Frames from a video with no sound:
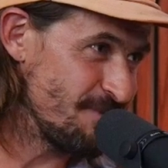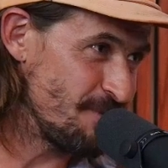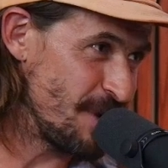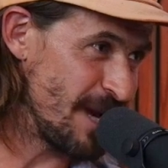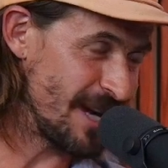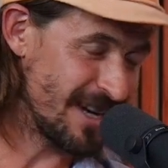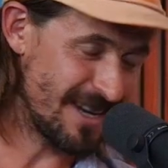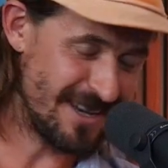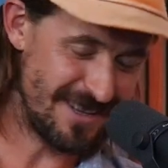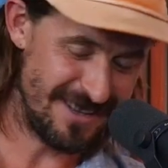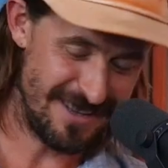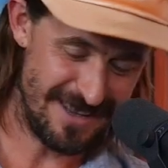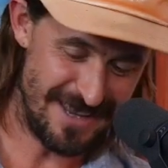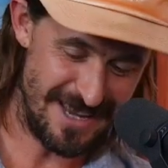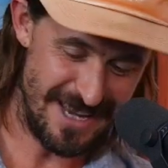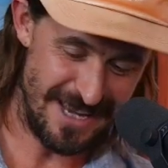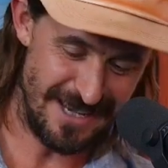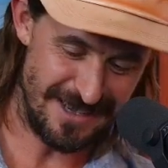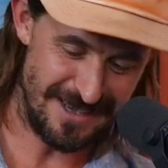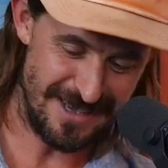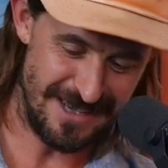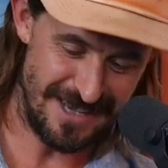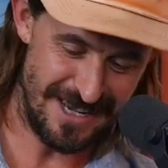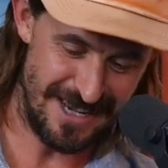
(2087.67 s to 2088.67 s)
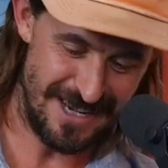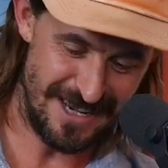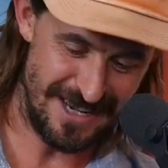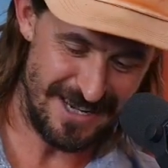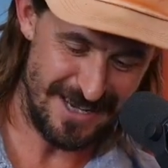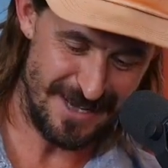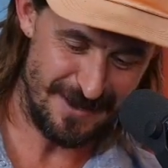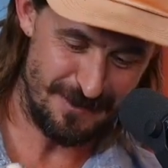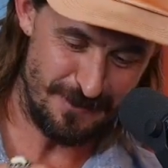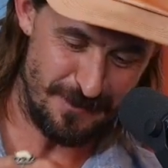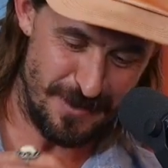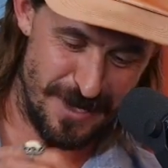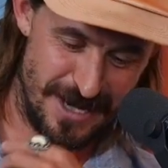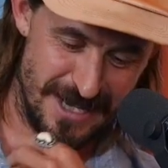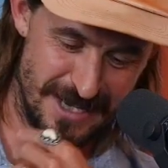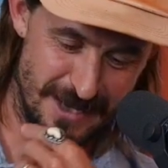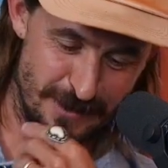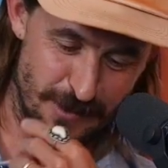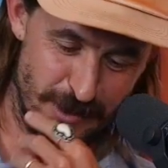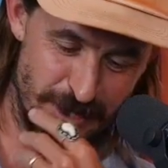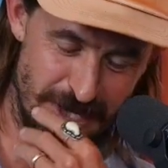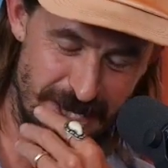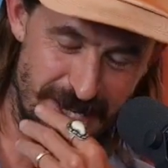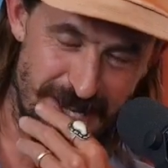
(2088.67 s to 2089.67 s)
back in the 1880s?
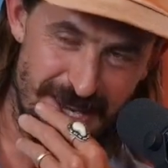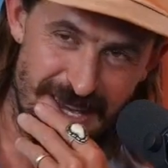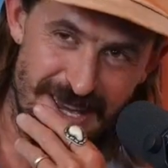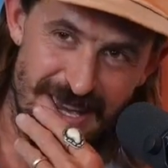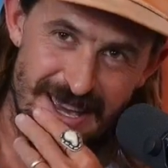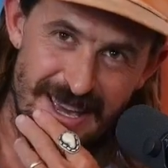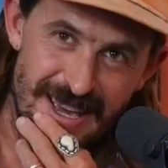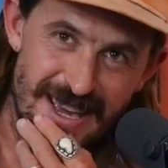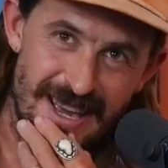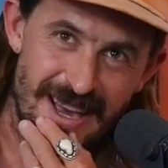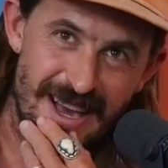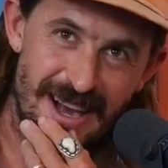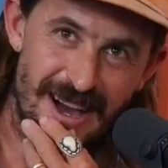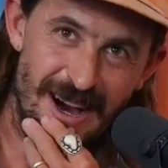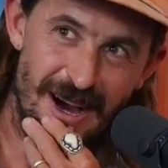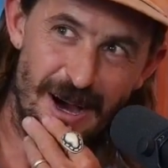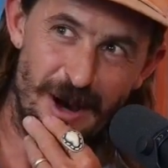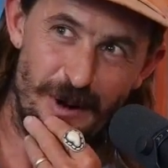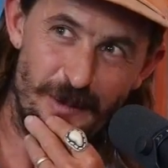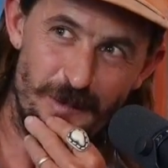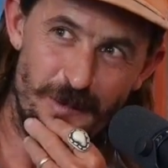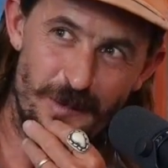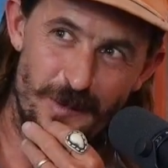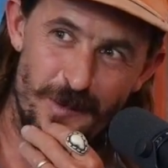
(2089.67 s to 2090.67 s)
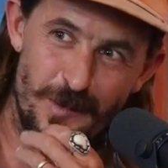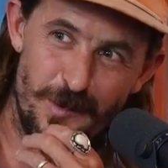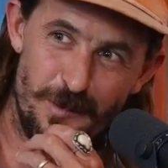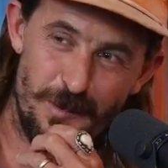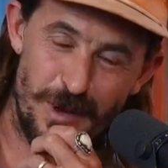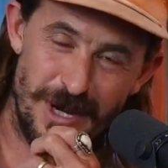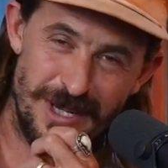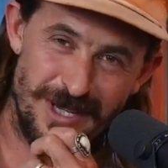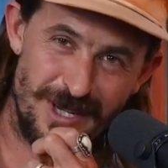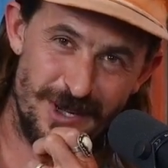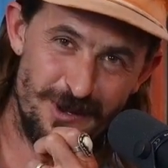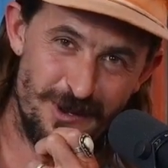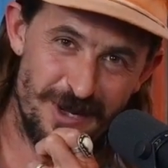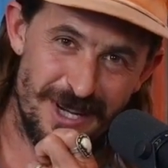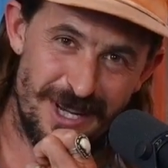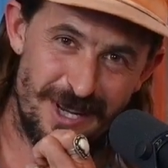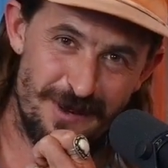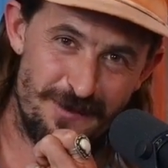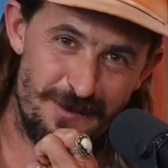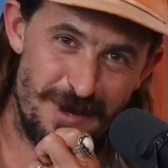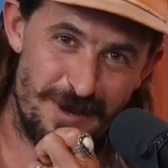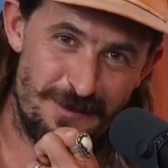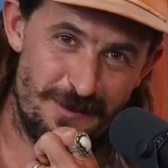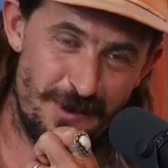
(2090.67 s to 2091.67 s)
Possibly. But I do want to
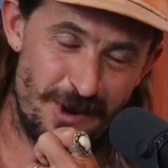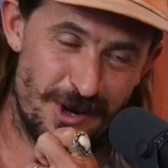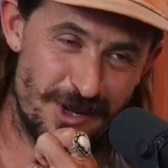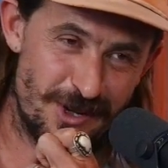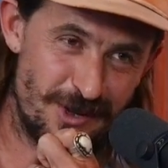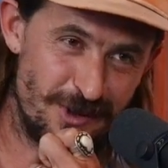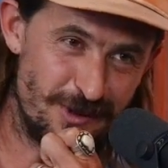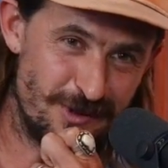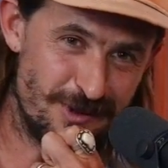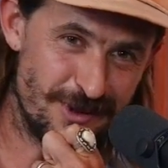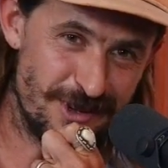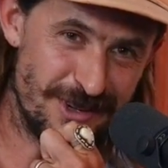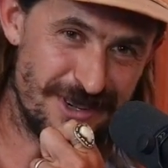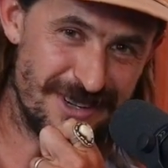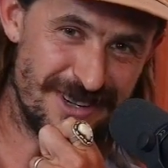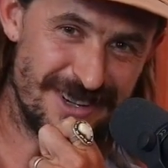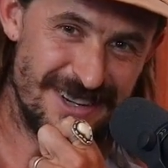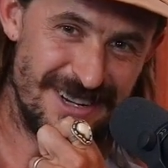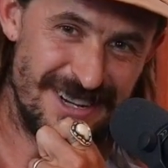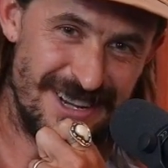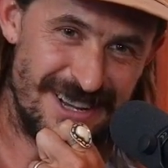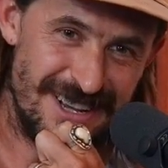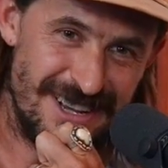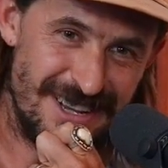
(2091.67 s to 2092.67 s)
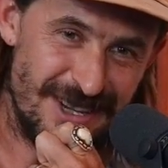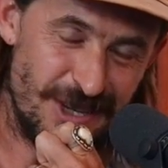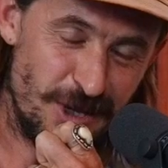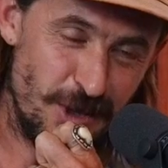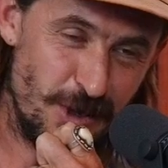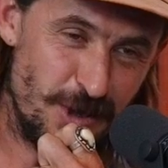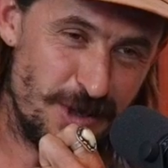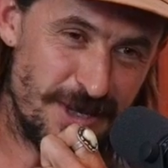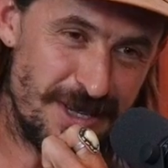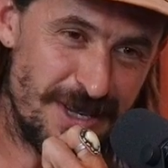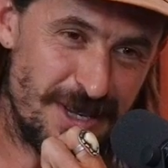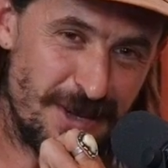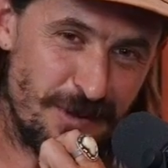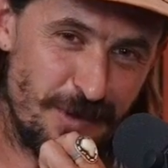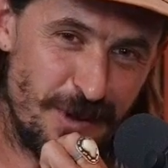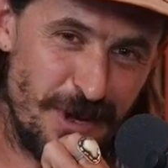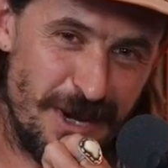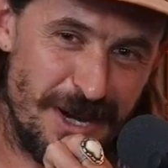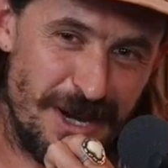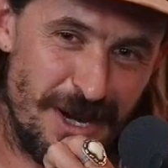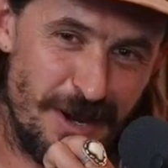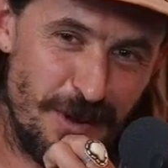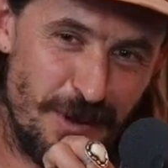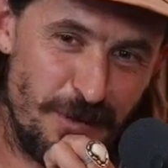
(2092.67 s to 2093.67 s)
commend Marshall for using
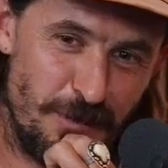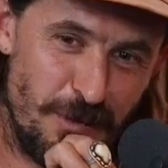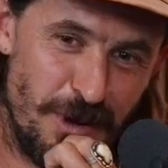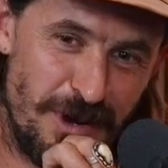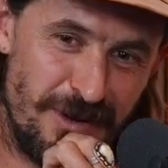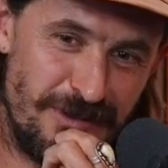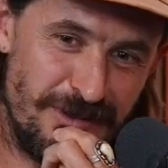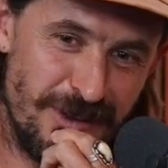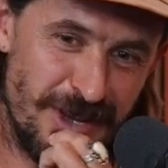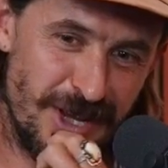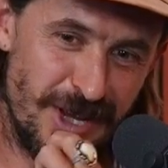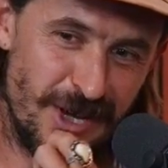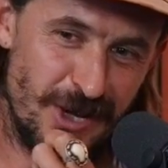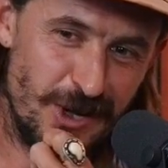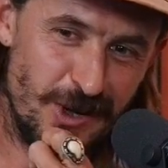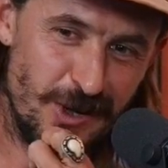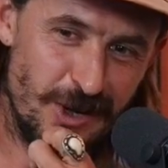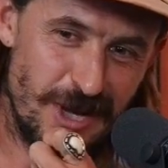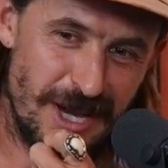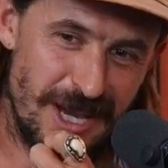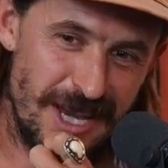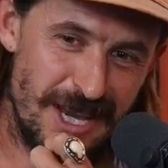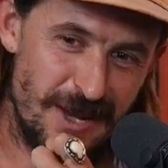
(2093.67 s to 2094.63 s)
buffalo